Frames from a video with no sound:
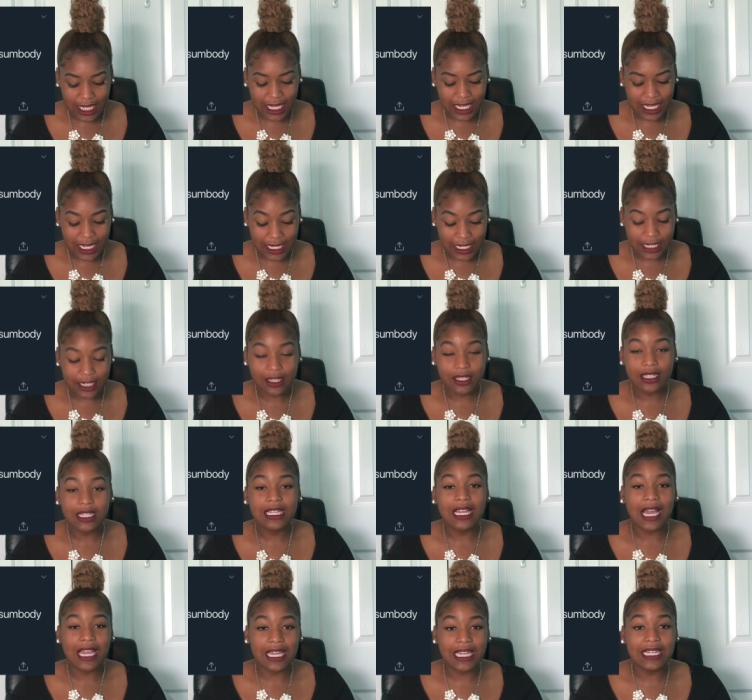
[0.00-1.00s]
and
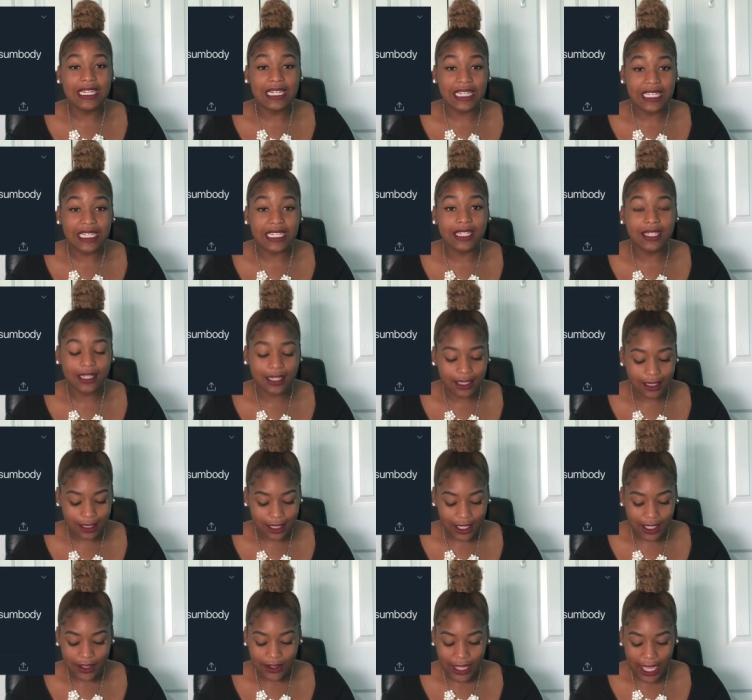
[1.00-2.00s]
indie.
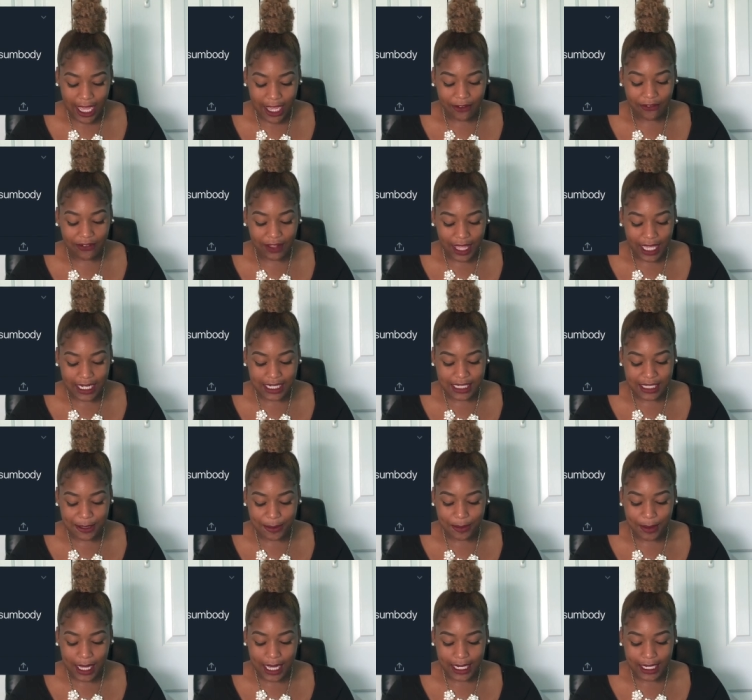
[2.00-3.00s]
I flashed
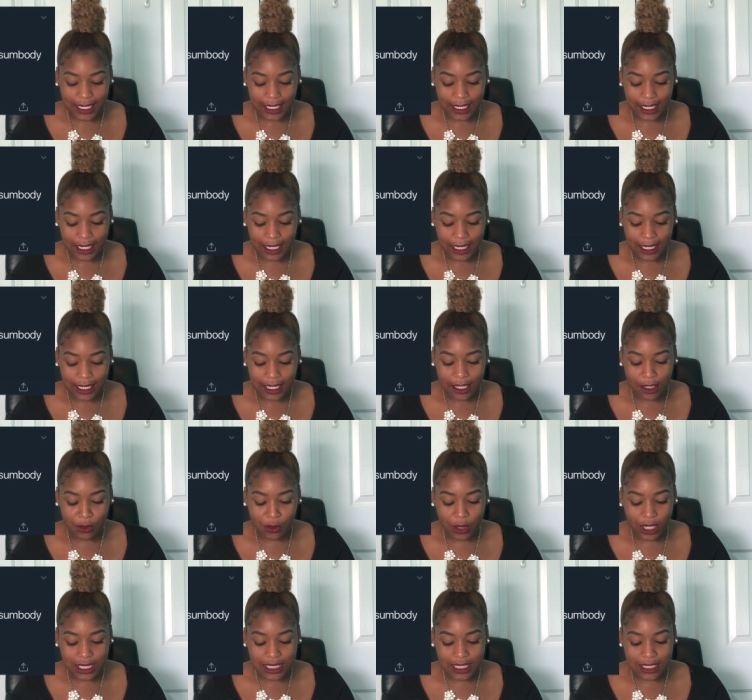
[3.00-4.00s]
somebody. It
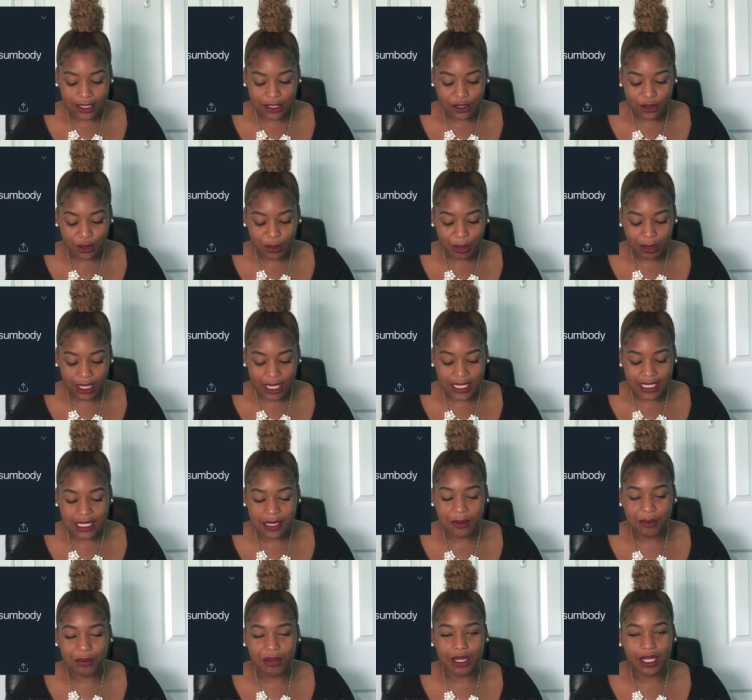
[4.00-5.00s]
wasn't too
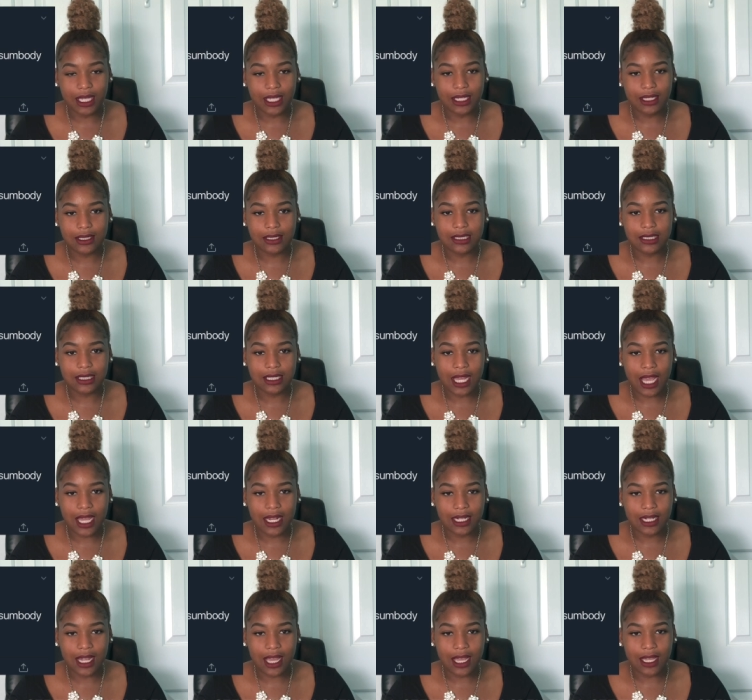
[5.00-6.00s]
pleasant, but
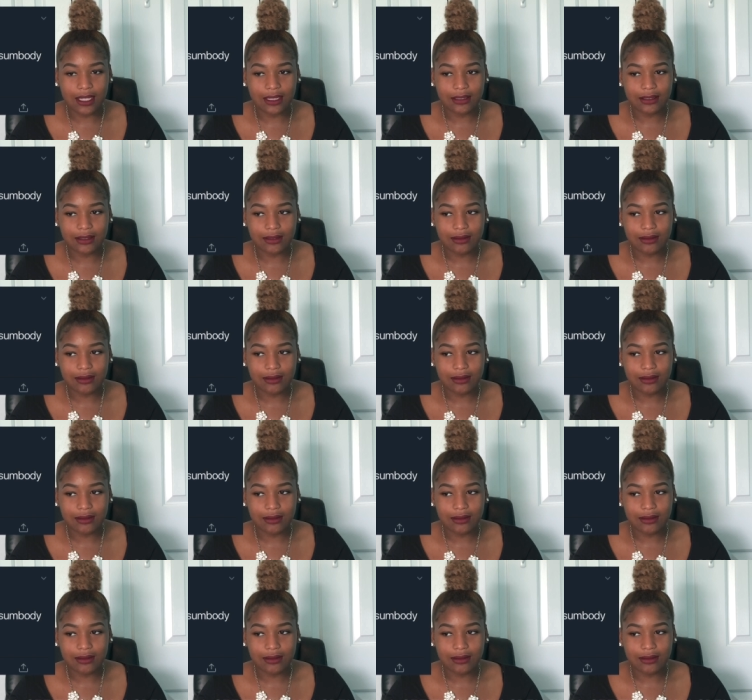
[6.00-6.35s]
dot dot.